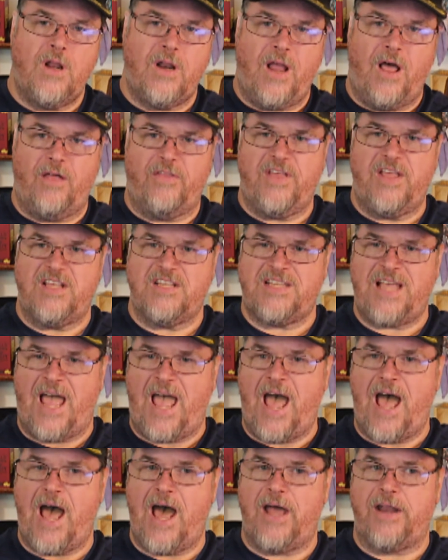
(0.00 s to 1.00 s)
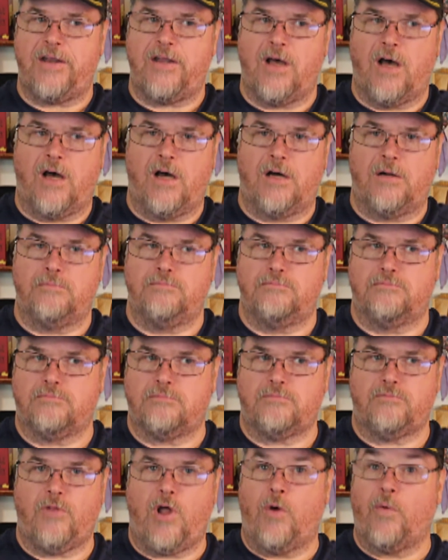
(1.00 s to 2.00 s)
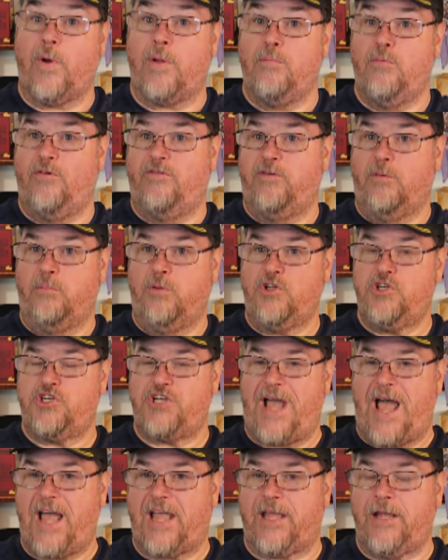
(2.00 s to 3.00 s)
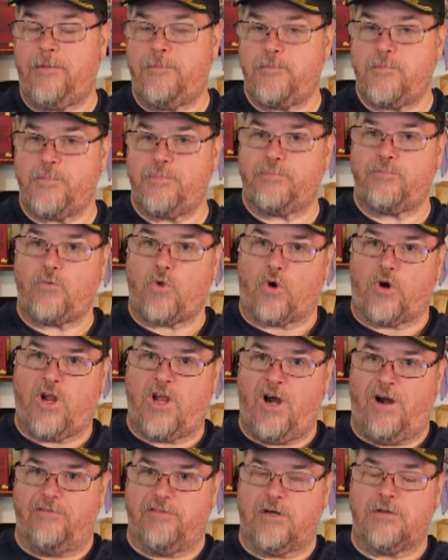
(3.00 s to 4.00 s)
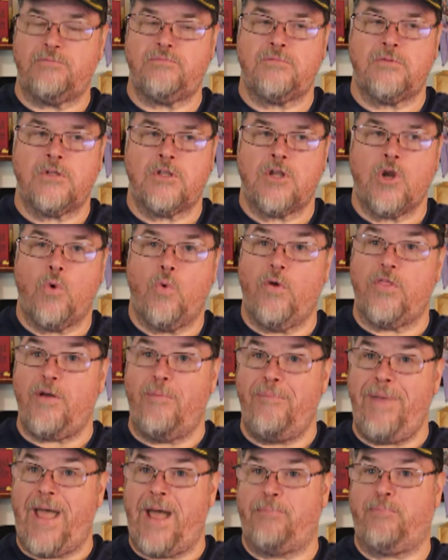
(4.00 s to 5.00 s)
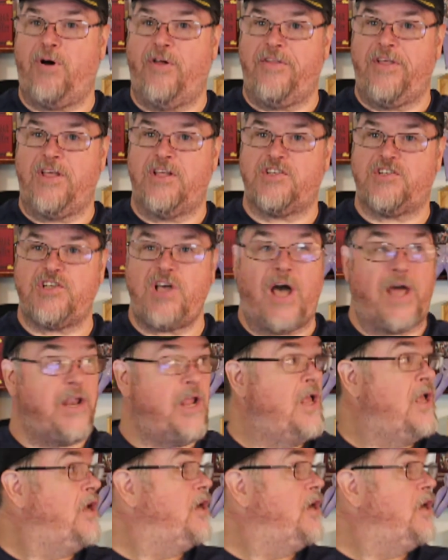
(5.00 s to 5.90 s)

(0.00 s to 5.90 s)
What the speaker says: Now these had a removable jacket or cover with a map on the inside,